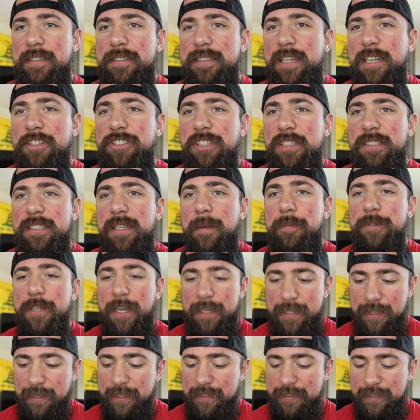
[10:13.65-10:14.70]
touchy
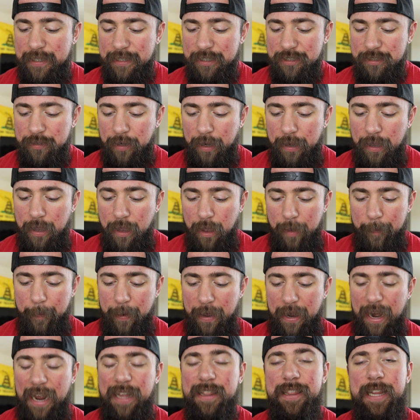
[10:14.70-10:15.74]
subject in this industry,
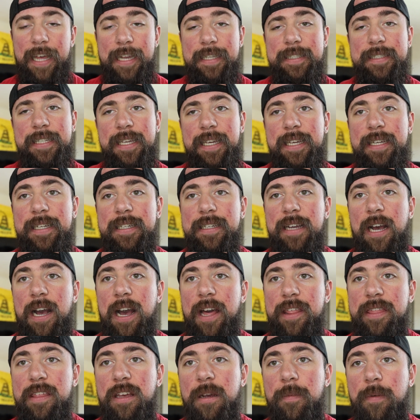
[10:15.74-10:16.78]
but I like seeing
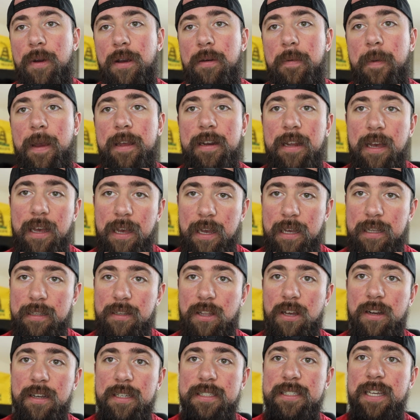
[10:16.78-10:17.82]
theobromine
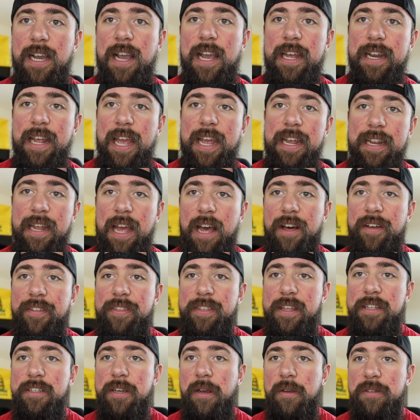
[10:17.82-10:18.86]
alongside a
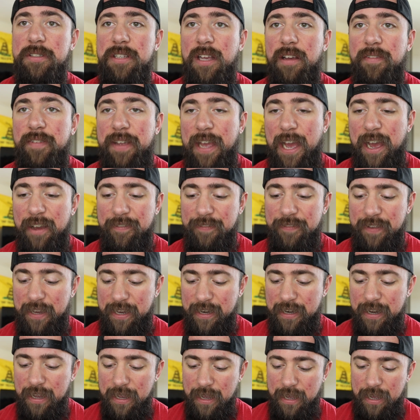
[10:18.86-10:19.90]
healthy dose of
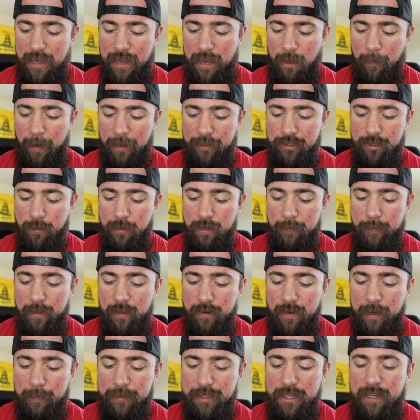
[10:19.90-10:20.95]
caffeine. At 200
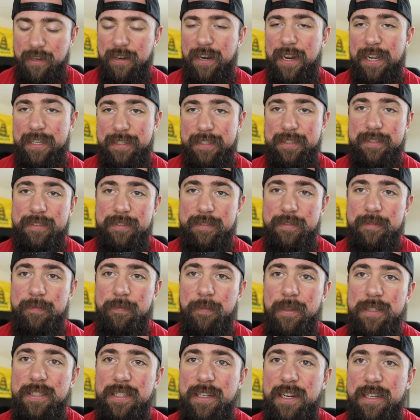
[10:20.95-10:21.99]
milligrams here, it's
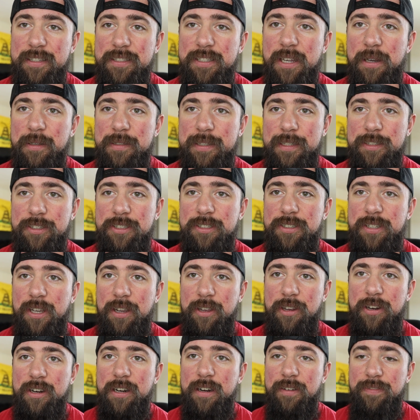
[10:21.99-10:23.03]
a nice dosage, so
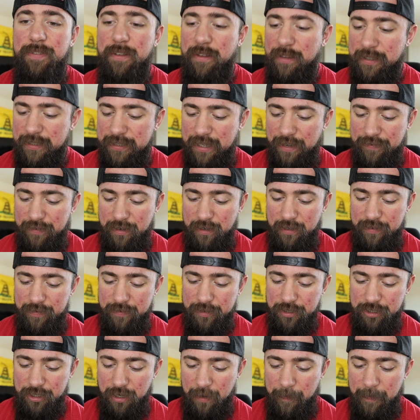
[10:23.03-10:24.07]
you're gonna feel this definitely
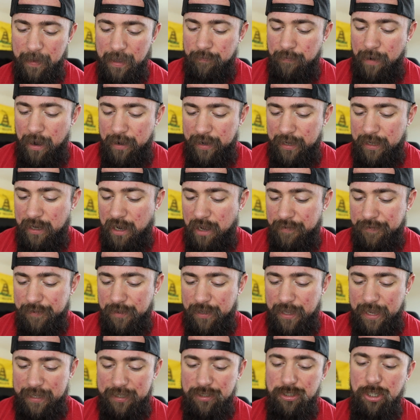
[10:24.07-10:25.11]
for sure. Rounding it off in
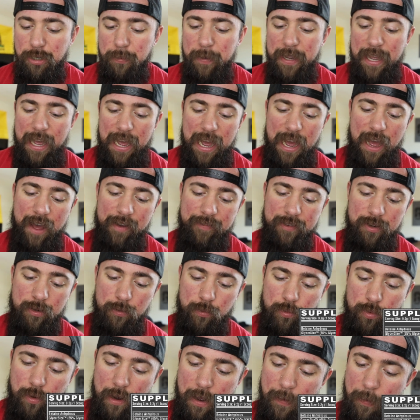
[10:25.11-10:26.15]
the last two, we have
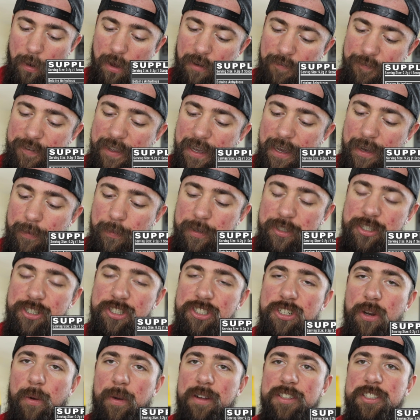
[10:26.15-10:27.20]
Rawolfia, which
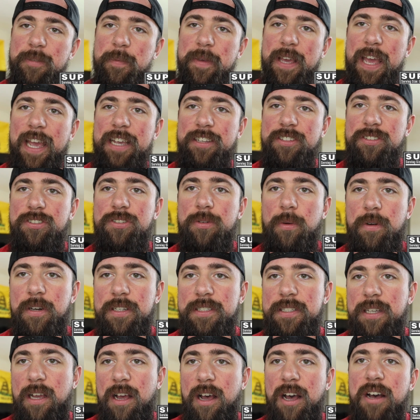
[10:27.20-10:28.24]
is going to be a
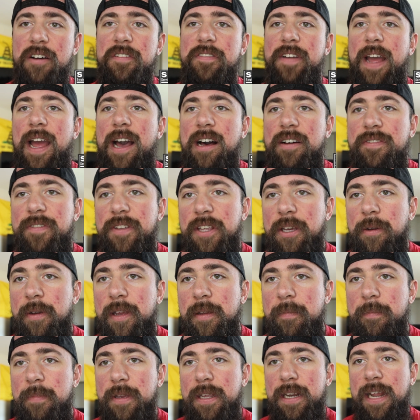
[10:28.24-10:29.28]
source of
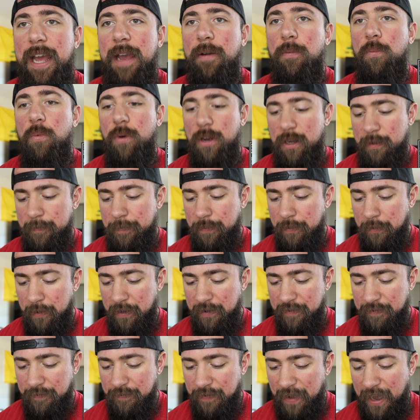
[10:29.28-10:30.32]
alpha-yohimbine at
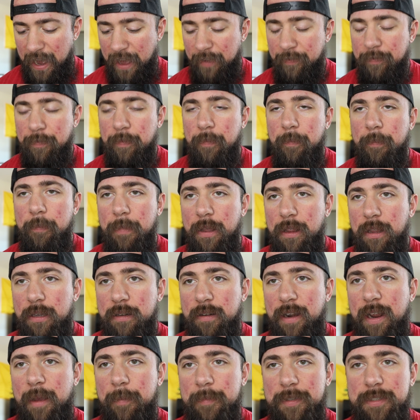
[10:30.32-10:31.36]
1.5
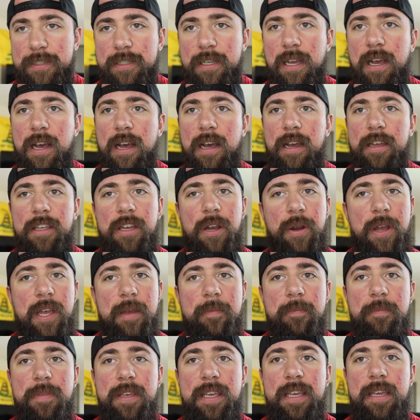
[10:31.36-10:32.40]
milligrams.
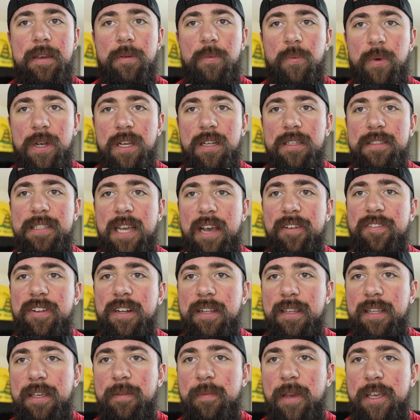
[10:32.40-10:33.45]
Yohimbe will
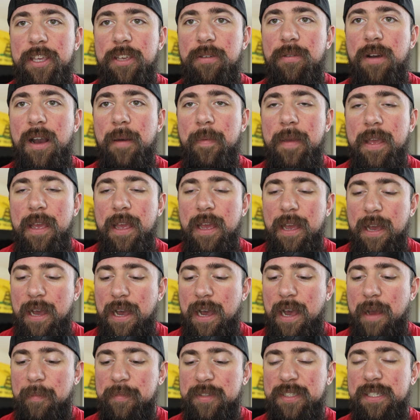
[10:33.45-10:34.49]
definitely wake you up.
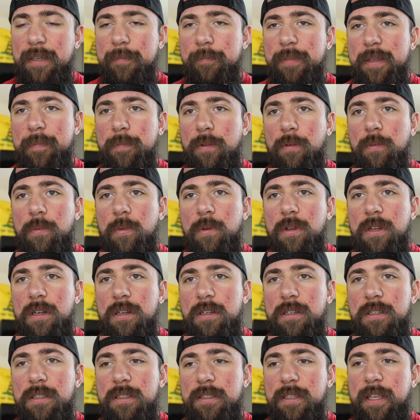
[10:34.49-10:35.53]
Some people
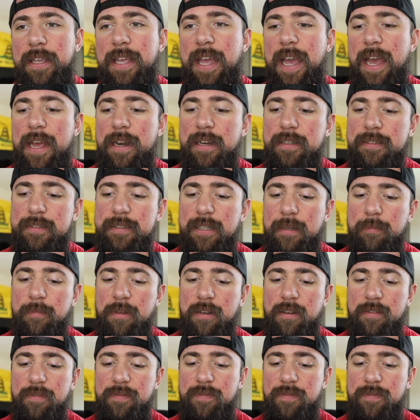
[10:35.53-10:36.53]
will get some